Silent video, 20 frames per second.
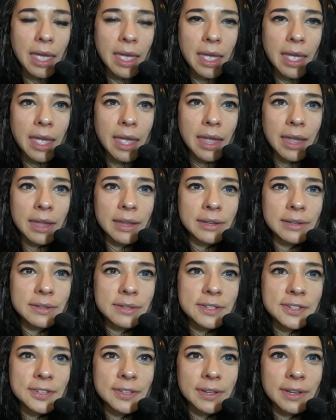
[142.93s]

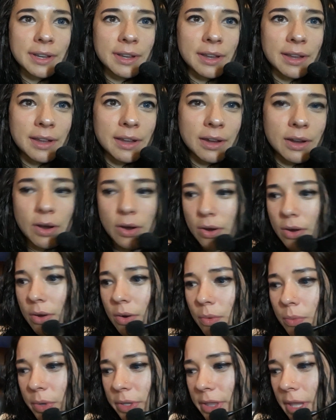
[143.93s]
And
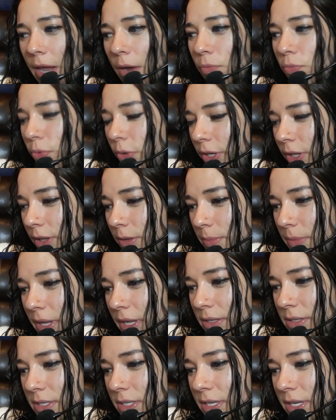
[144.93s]
what that really
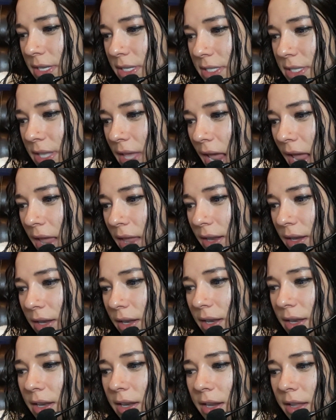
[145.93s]
means is that
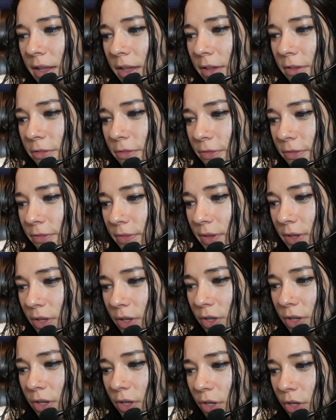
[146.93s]
if
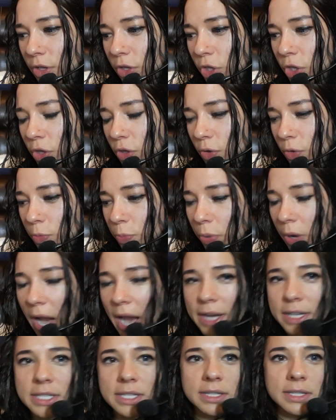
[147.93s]
you
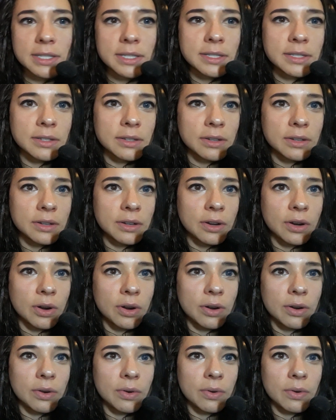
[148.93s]
practice
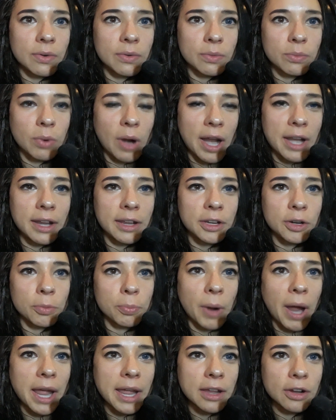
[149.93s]
riding your
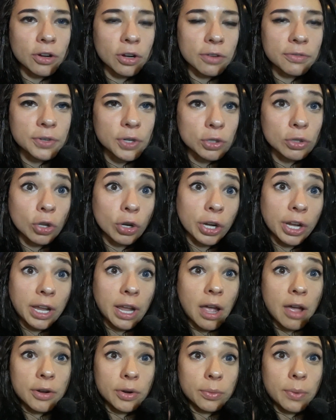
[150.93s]
bike, or if you're learning
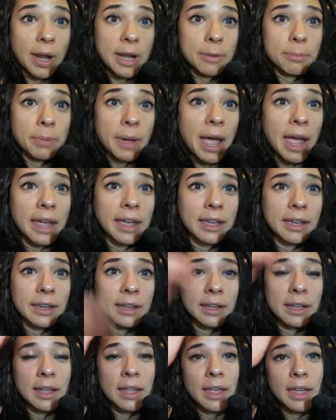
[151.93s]
how to ride a bike,
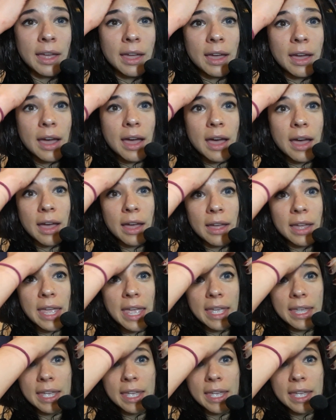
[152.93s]
it